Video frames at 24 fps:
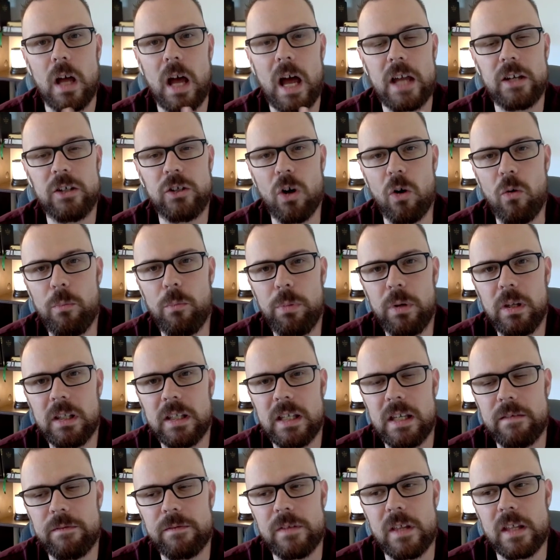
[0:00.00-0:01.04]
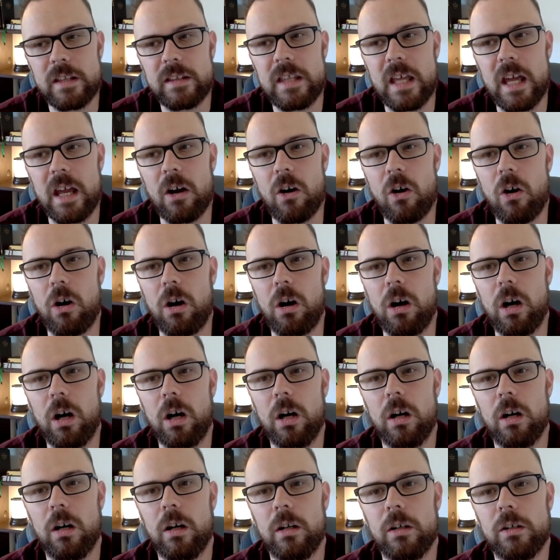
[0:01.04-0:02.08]
I don't believe that they
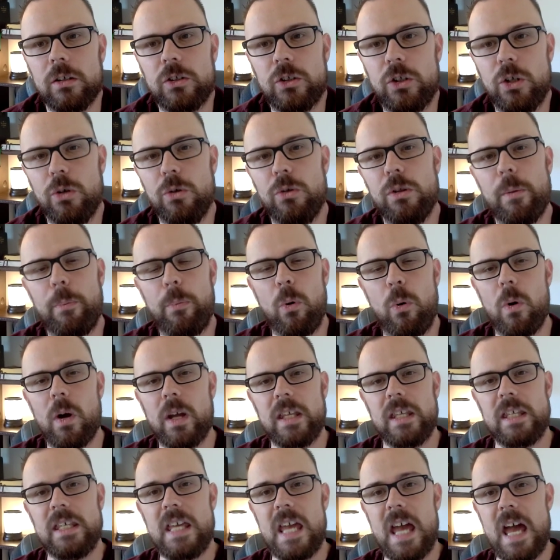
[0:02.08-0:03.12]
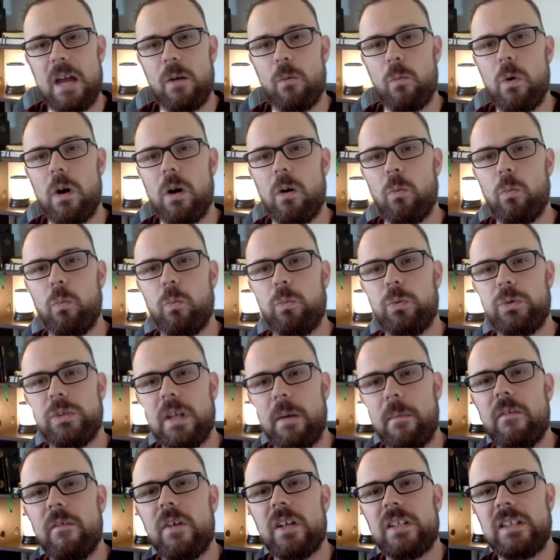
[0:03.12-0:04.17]
are to the point yet where
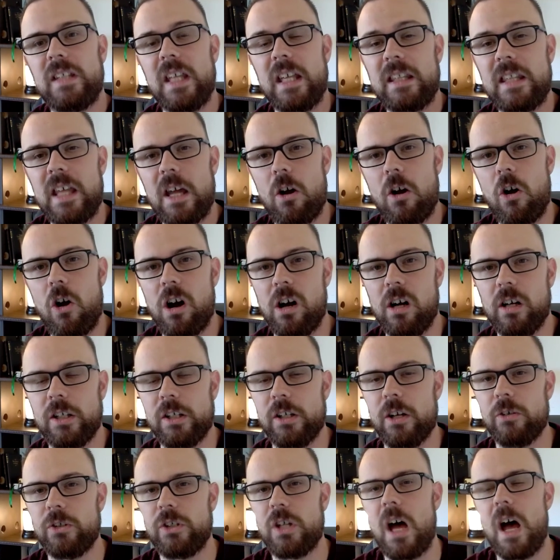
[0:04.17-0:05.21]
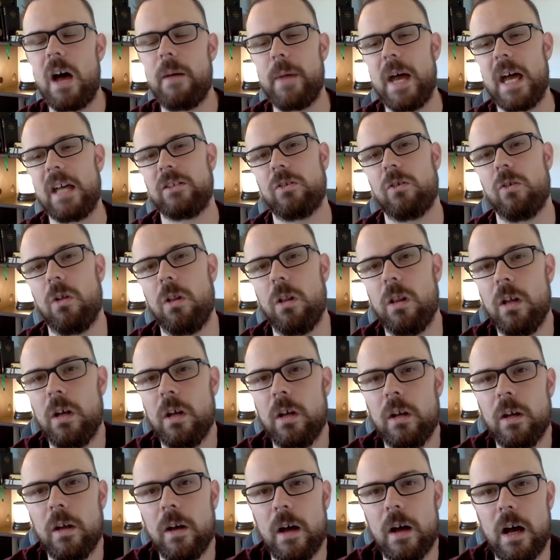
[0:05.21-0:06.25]
some of us think they are. You know, Tom Askell,
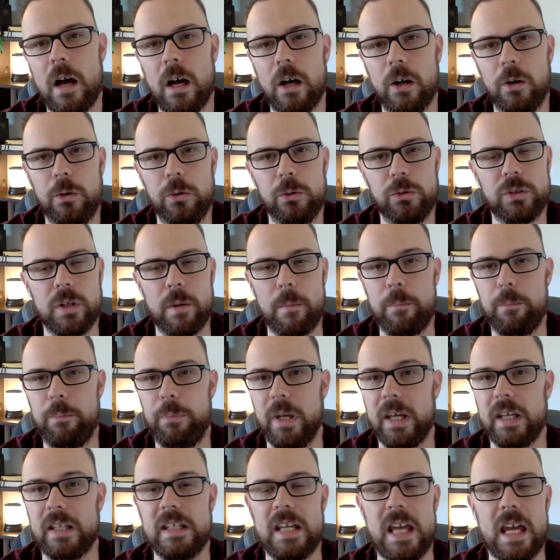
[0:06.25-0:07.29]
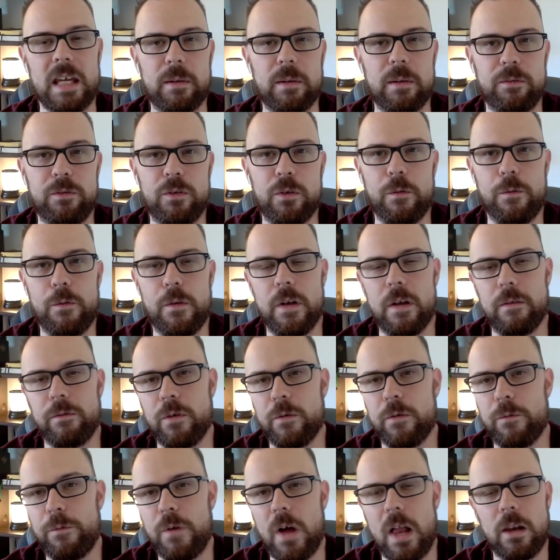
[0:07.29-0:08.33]
who's a big name, if
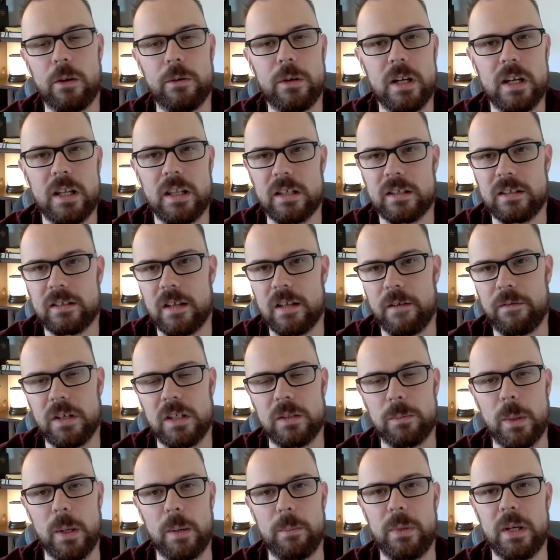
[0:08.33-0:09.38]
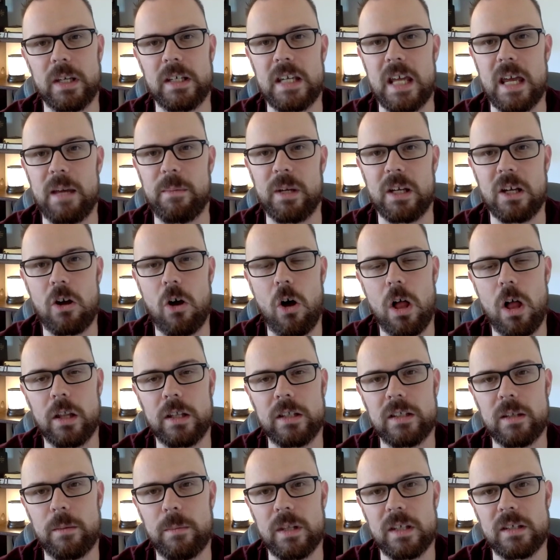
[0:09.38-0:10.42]
you've followed any of this stuff, he's been a big name in
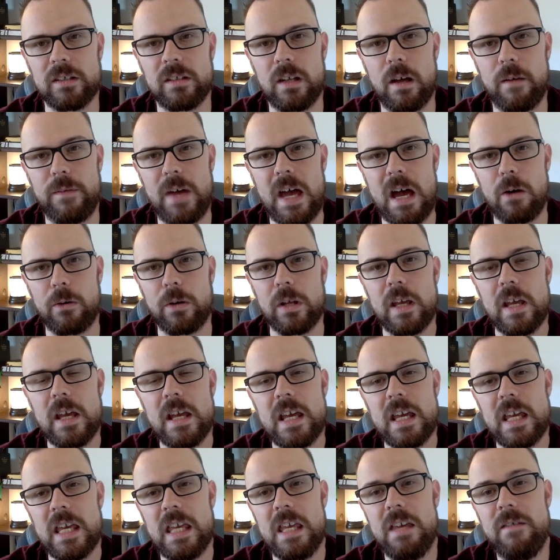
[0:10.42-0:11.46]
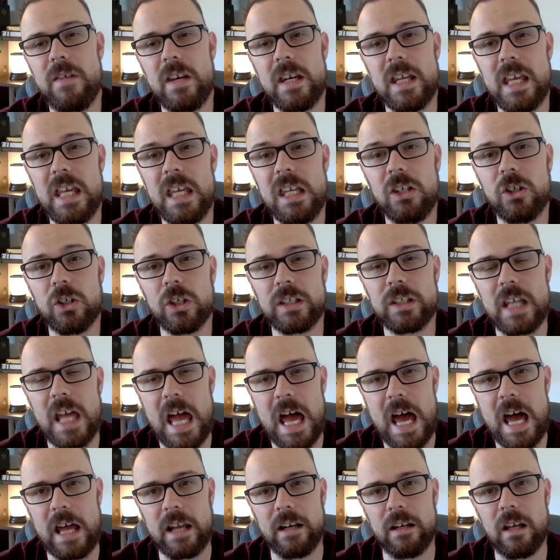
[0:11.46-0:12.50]
calling some of this stuff out. Even he just
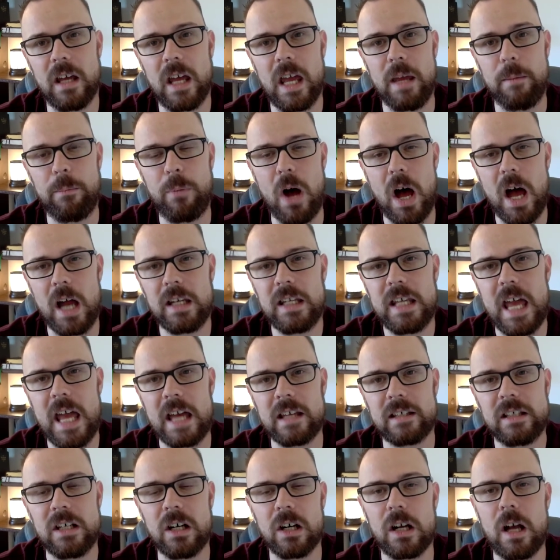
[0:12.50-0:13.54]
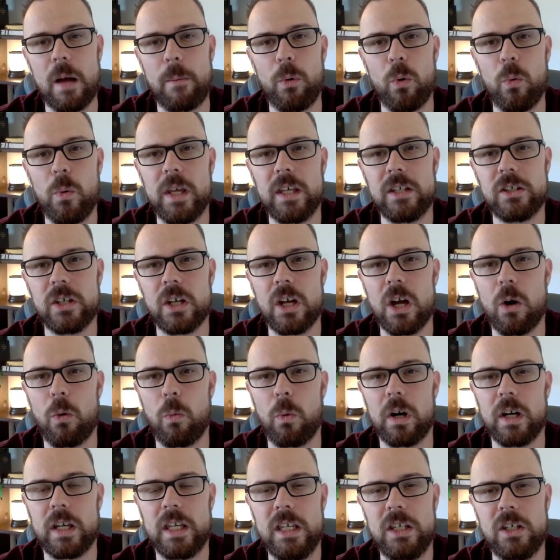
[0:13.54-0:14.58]
had a podcast here a couple of weeks ago
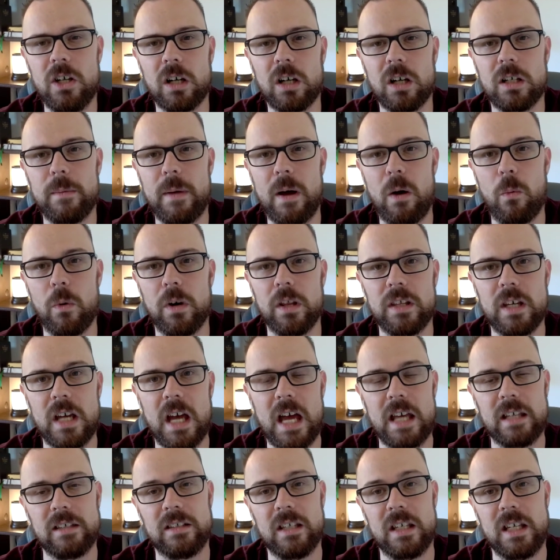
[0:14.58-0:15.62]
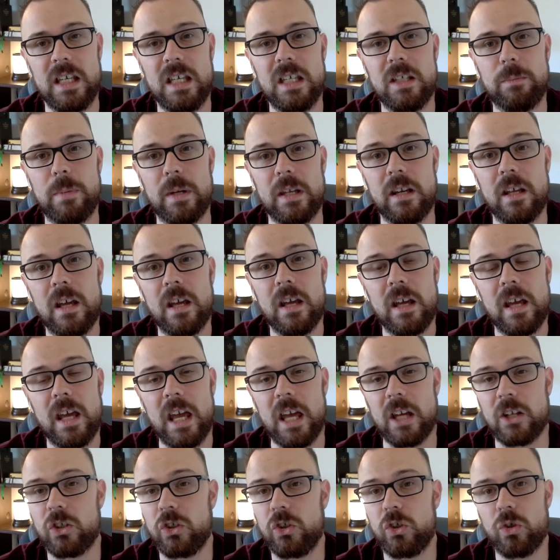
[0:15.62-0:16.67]
where he talked about one of the guys that he's been
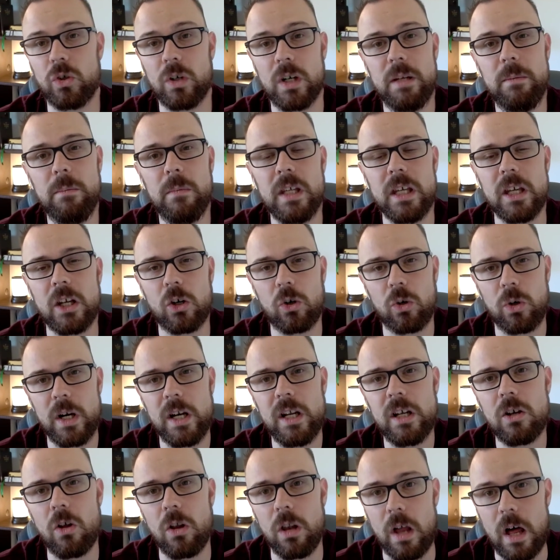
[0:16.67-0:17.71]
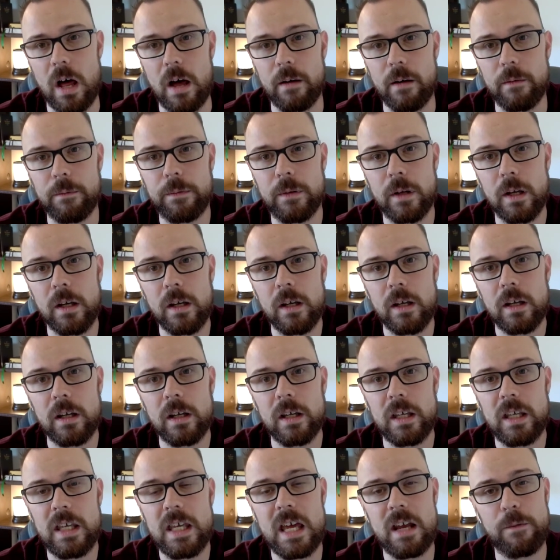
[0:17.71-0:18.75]
extremely critical of.
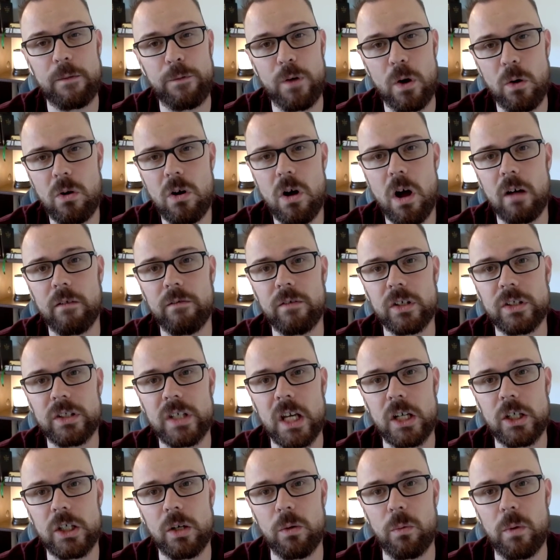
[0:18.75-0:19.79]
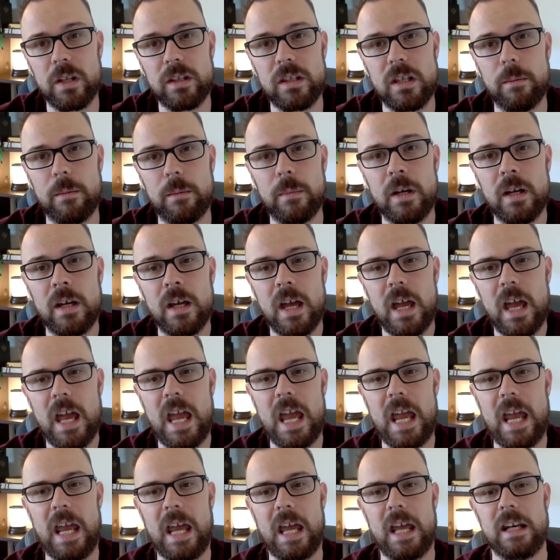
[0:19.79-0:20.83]
He had a phone conversation with him,
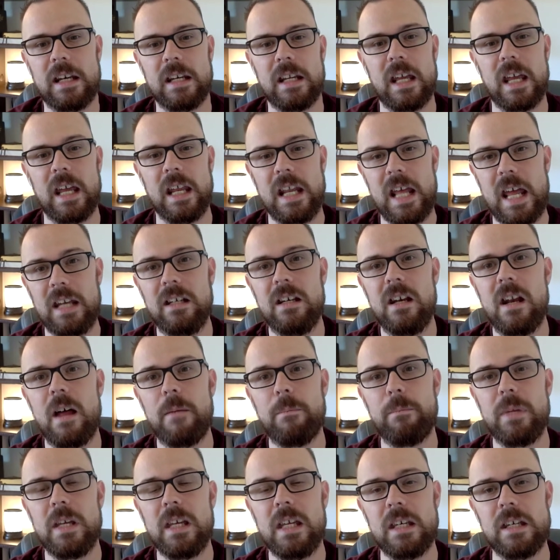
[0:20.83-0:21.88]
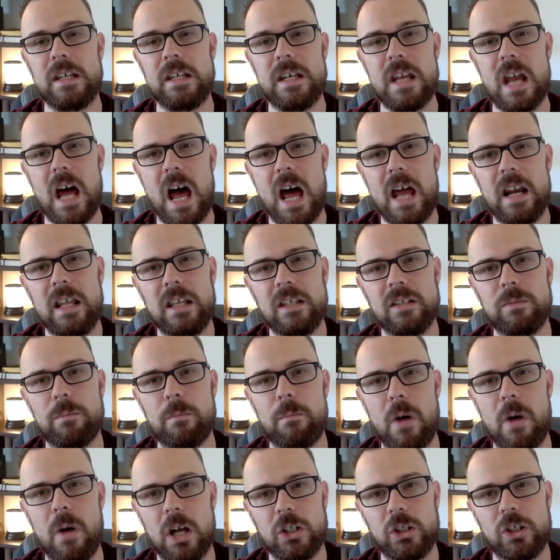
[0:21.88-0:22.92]
and it ended up being not as
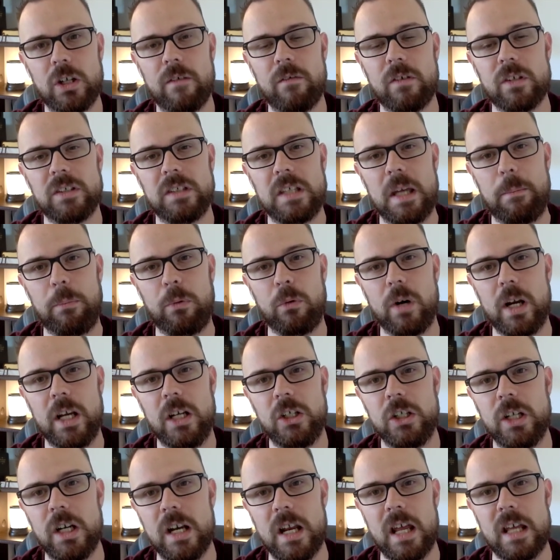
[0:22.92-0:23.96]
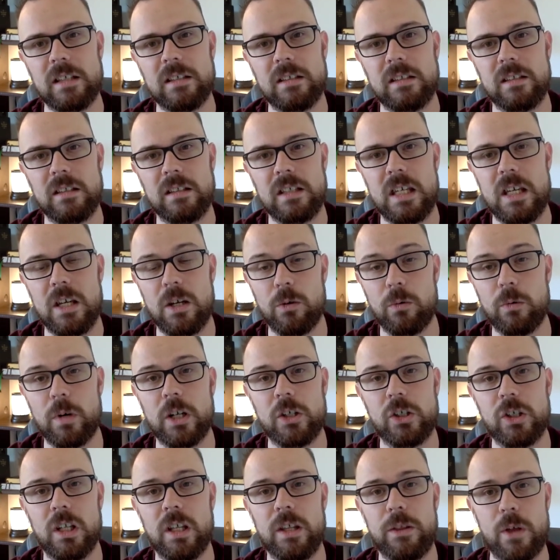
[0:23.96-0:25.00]
much of a separation as he
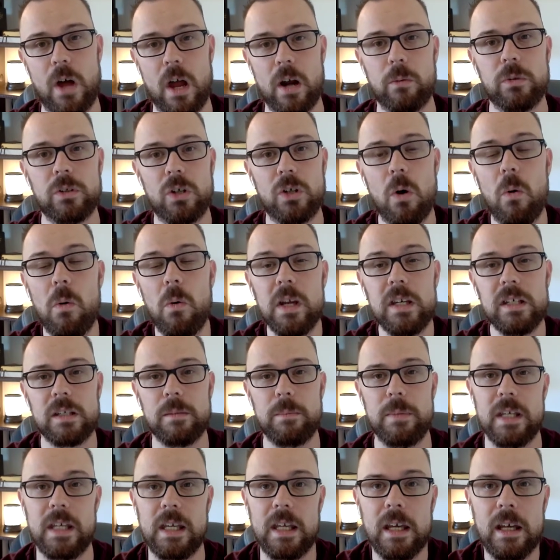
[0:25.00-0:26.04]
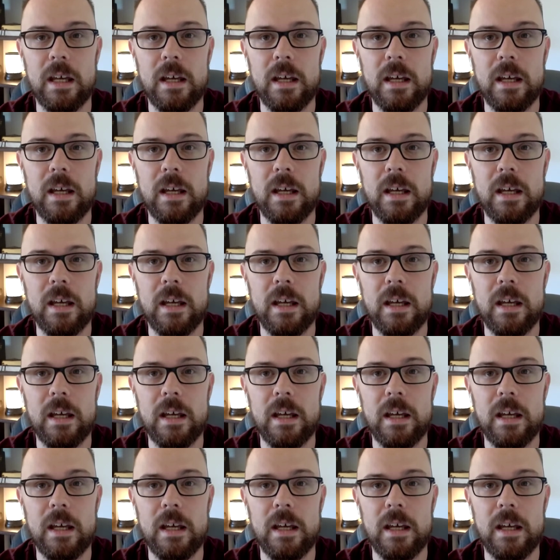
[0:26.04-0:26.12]
originally thought it was going to be.